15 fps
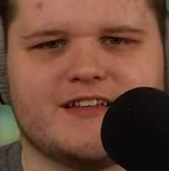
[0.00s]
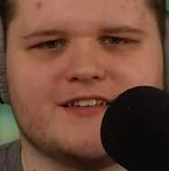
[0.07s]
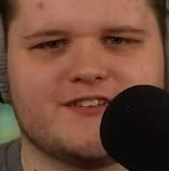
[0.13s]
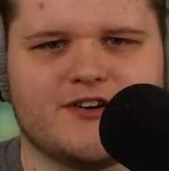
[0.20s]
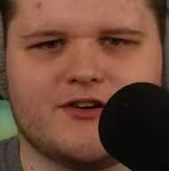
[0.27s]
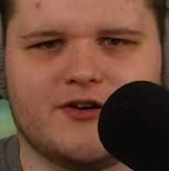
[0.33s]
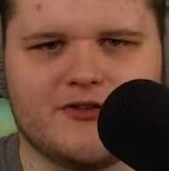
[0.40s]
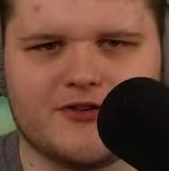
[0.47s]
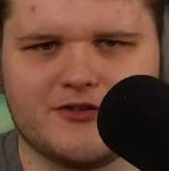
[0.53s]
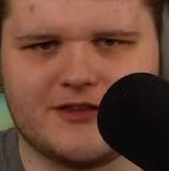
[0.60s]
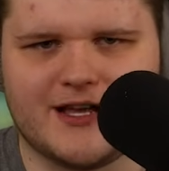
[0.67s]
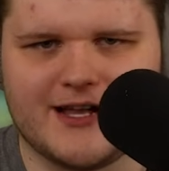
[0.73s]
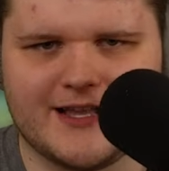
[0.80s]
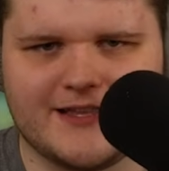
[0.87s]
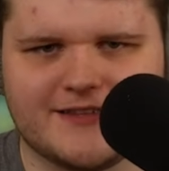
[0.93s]
into all their
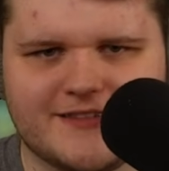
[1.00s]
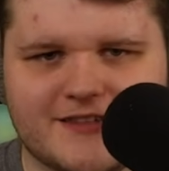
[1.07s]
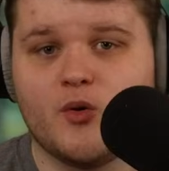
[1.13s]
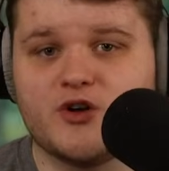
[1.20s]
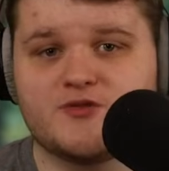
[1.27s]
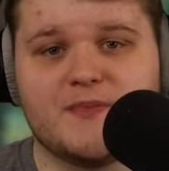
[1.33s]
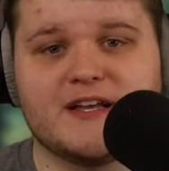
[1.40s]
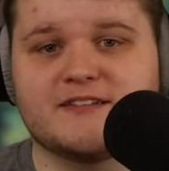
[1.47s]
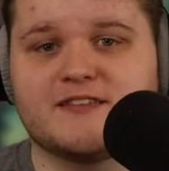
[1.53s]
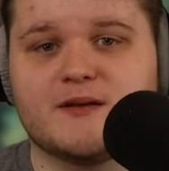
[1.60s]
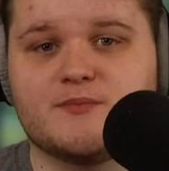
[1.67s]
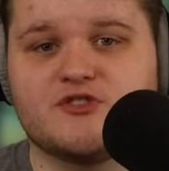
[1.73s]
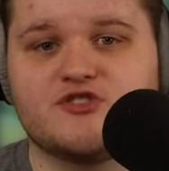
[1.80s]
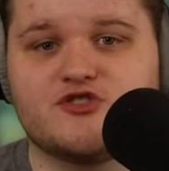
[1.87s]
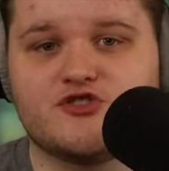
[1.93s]
lines, which makes
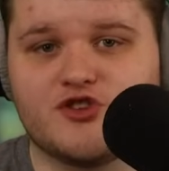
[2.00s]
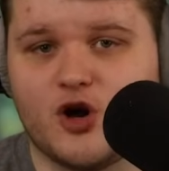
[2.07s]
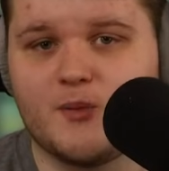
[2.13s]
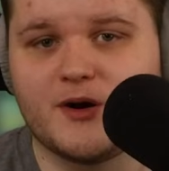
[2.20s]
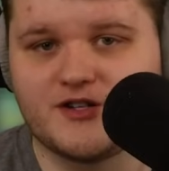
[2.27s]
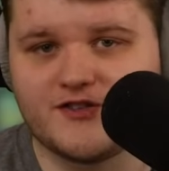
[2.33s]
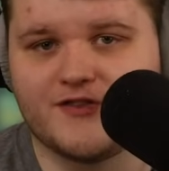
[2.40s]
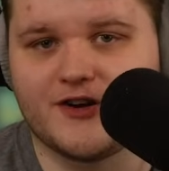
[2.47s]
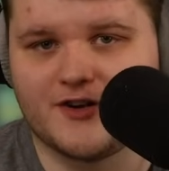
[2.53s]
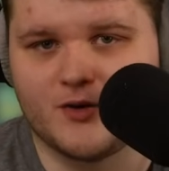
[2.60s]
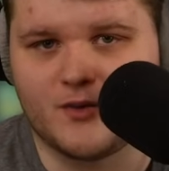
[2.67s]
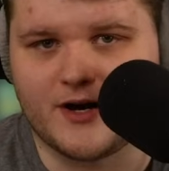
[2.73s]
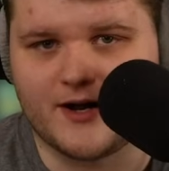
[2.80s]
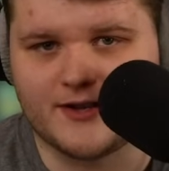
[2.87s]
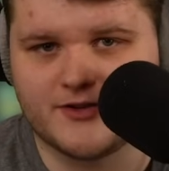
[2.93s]
them so much fun to
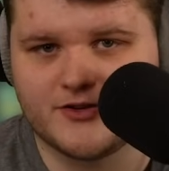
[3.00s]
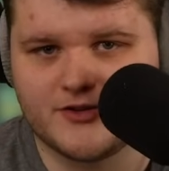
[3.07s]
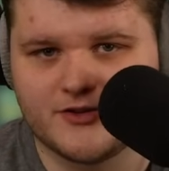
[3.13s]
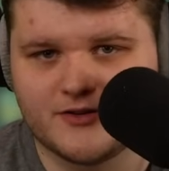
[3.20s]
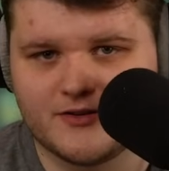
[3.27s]
watch.